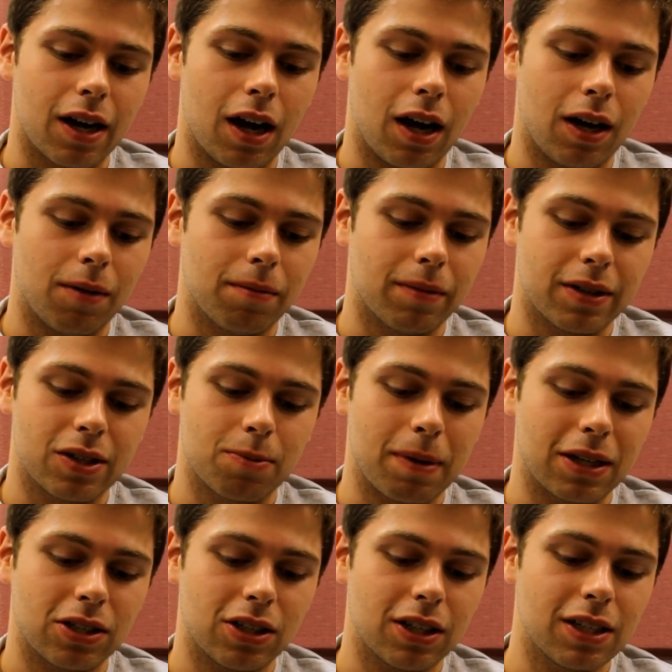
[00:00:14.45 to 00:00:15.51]
um,
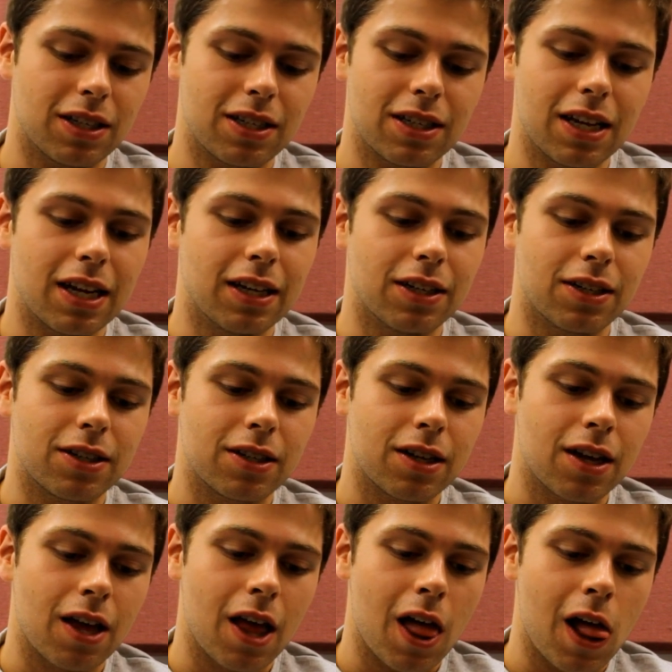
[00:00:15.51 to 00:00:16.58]
especially
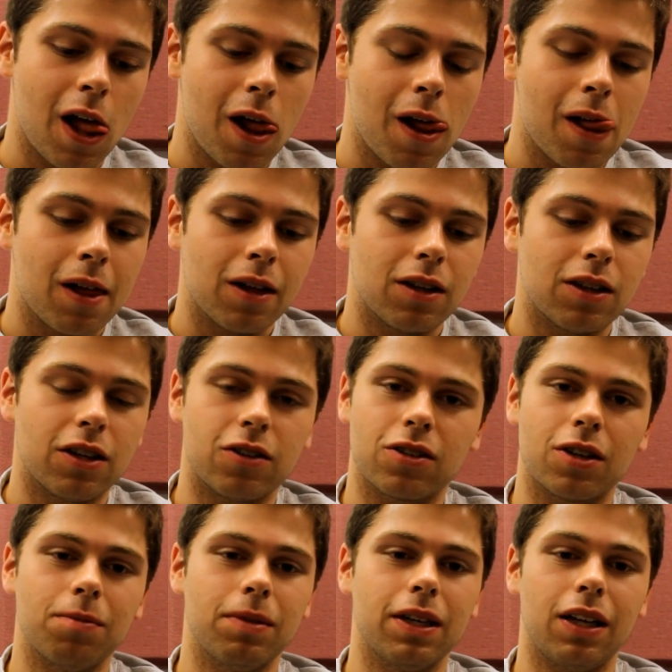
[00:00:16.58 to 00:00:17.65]
since
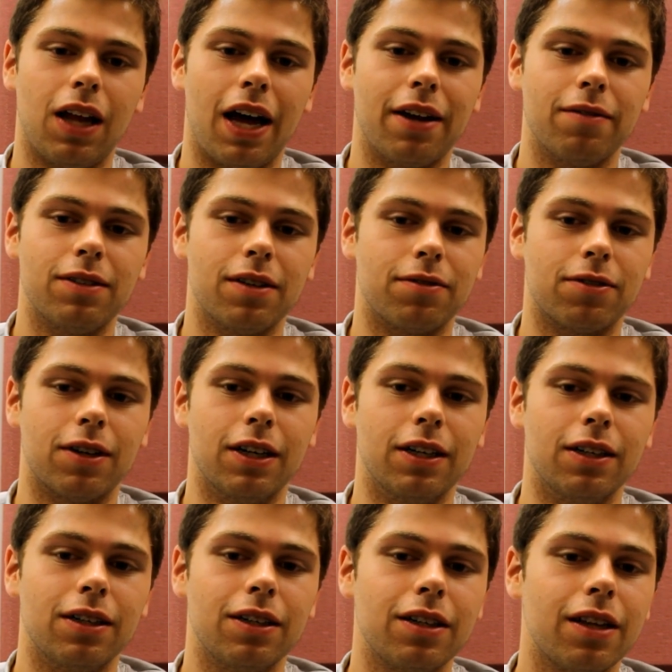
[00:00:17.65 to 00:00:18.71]
there's going to be a lot of
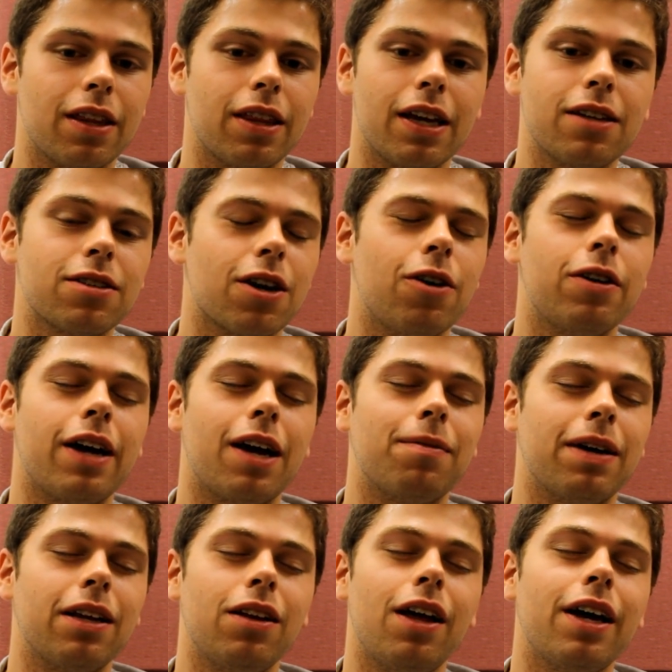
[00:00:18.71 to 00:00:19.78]
different things going on
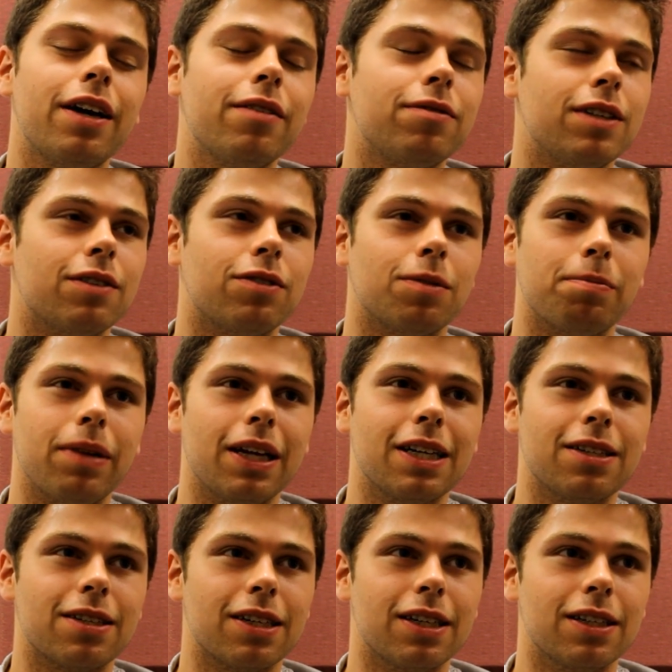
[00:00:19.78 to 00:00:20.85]
in my life, different
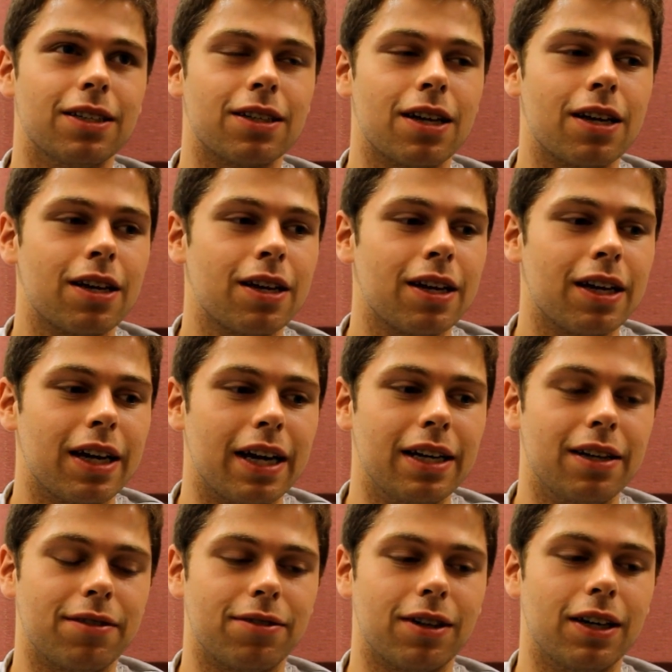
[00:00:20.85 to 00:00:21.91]
places,
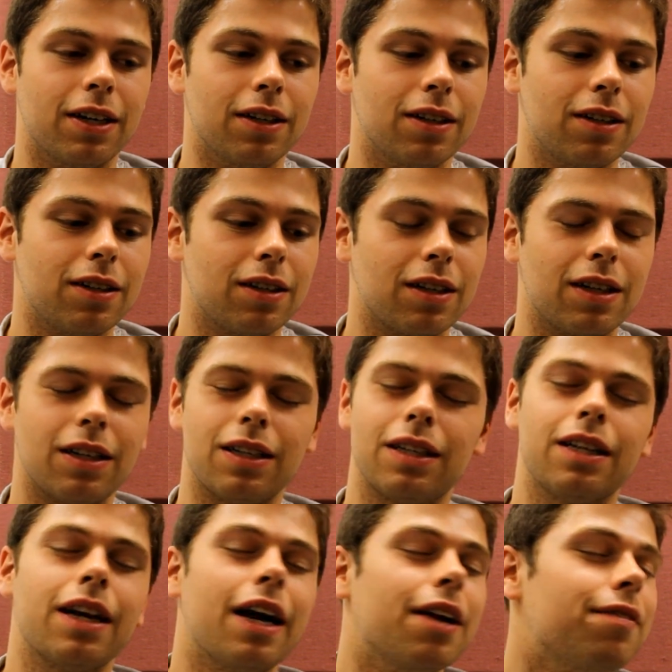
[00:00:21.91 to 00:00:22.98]
and different
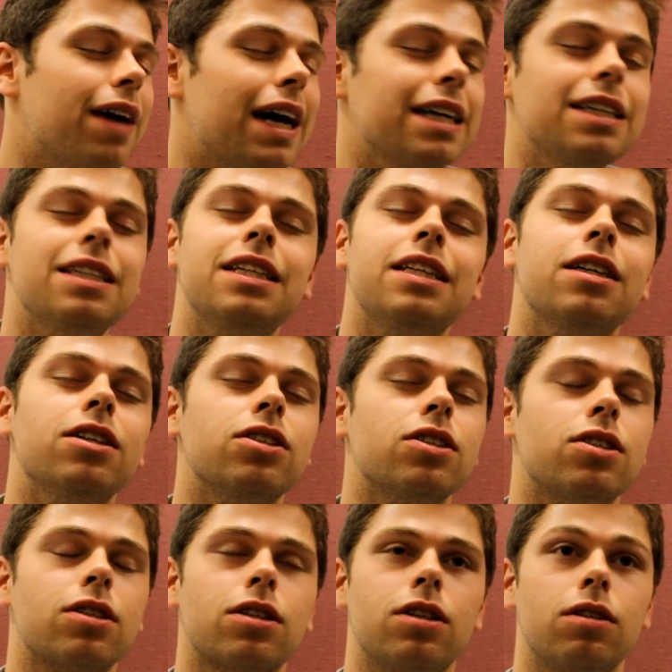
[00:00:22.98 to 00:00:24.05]
kind of ideas
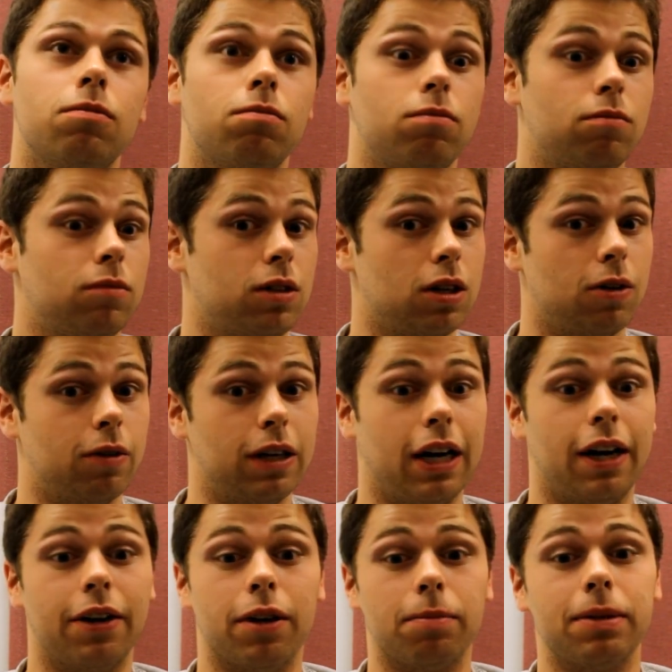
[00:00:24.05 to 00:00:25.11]
just going
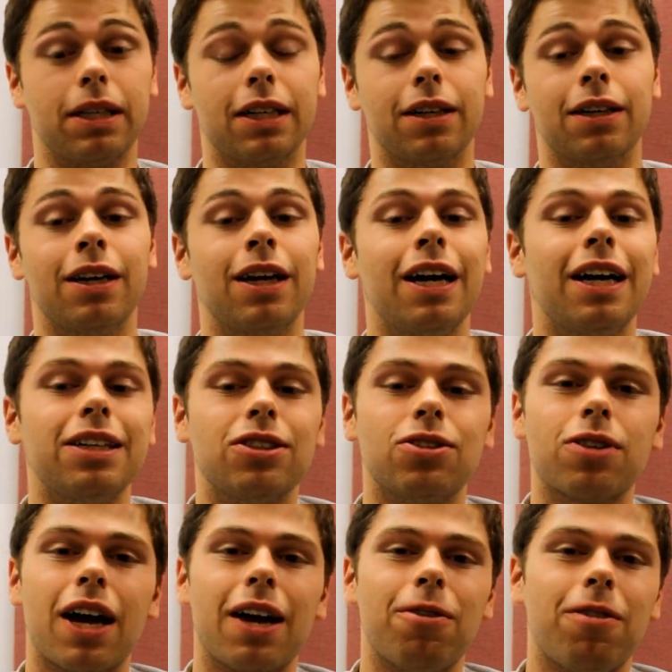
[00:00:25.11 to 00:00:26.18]
on up here.
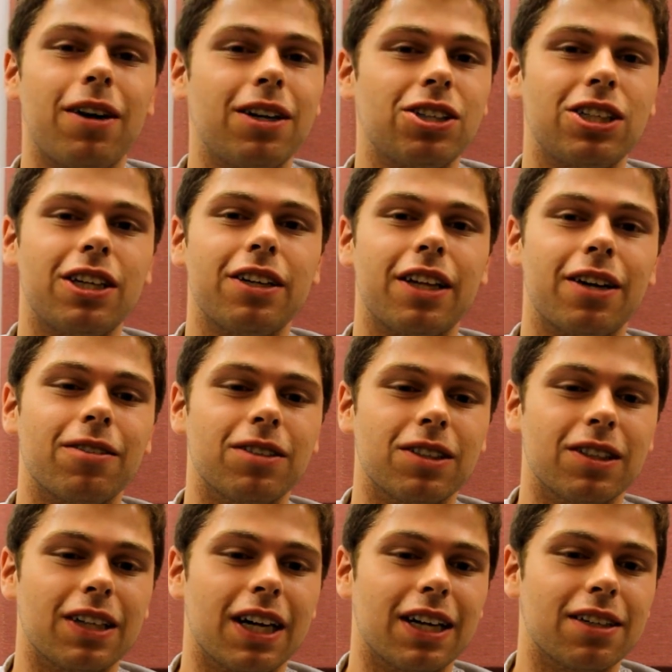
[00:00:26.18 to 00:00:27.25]
Just kind of want to share that
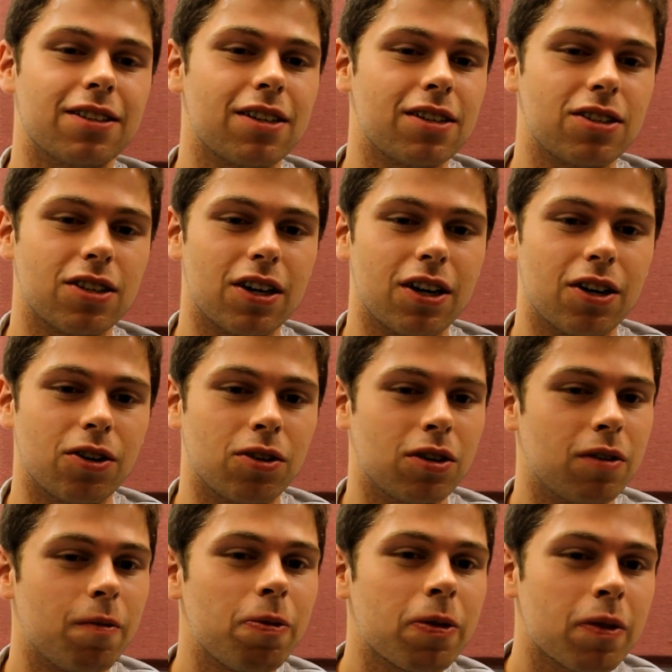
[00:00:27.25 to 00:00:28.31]
with you guys. So,